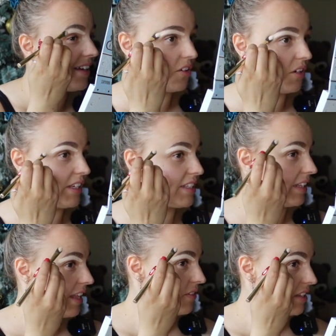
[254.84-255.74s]
So it's the
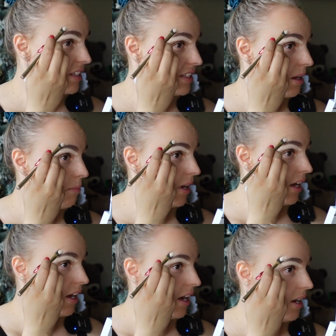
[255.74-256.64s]
11th of
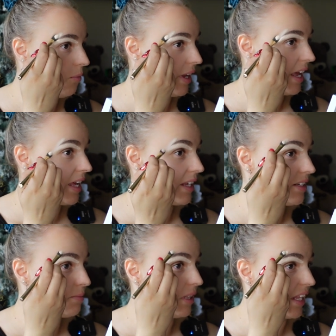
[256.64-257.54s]
December. We
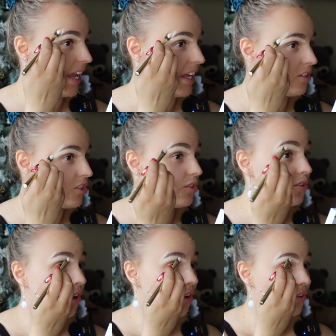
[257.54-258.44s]
had planned to
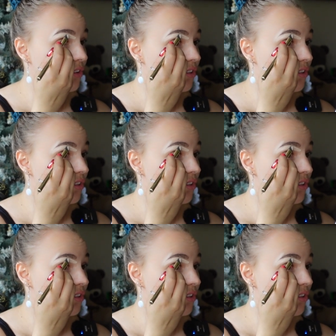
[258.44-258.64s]
go